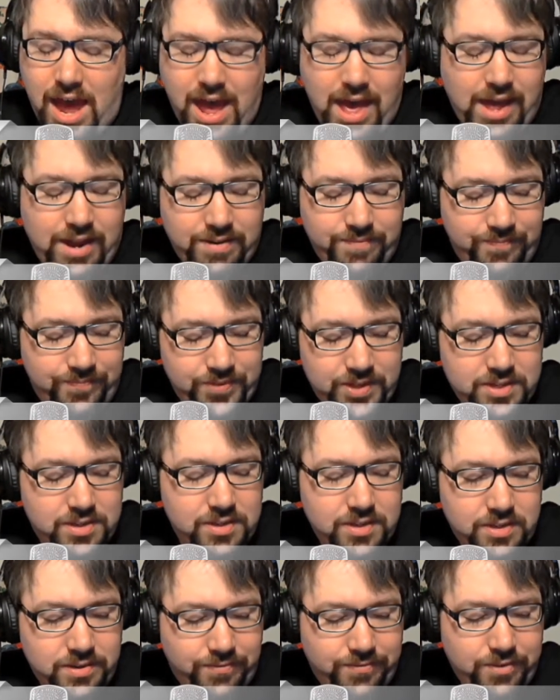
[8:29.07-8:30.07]
and
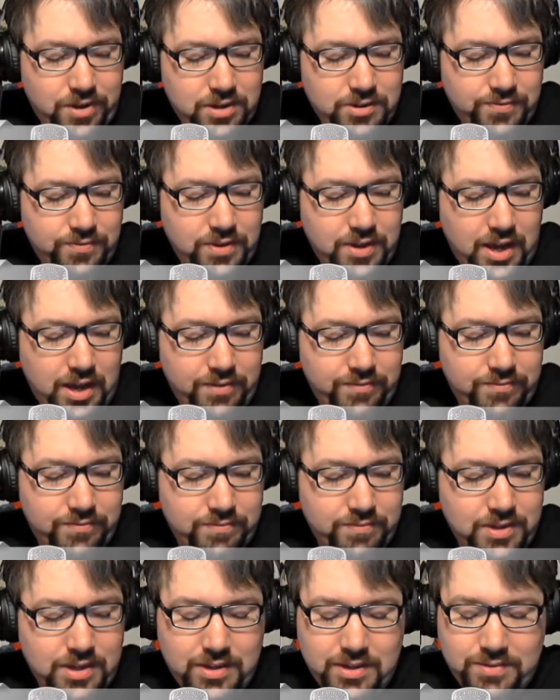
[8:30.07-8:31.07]
this is the philosophy I've
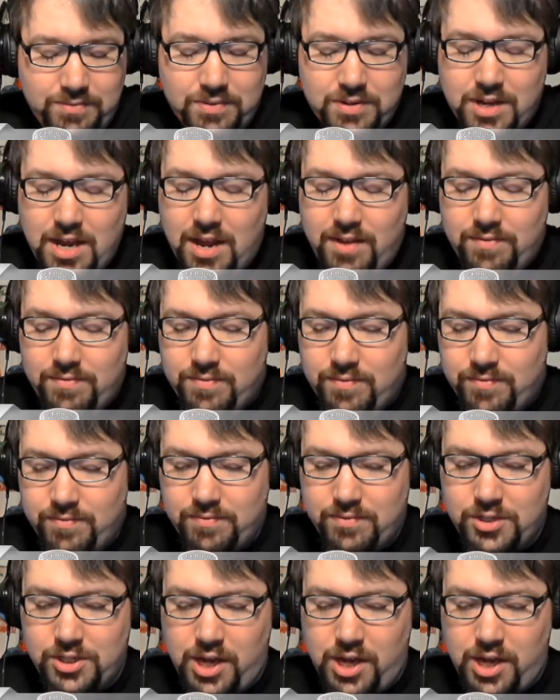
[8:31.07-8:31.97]
and we're kind of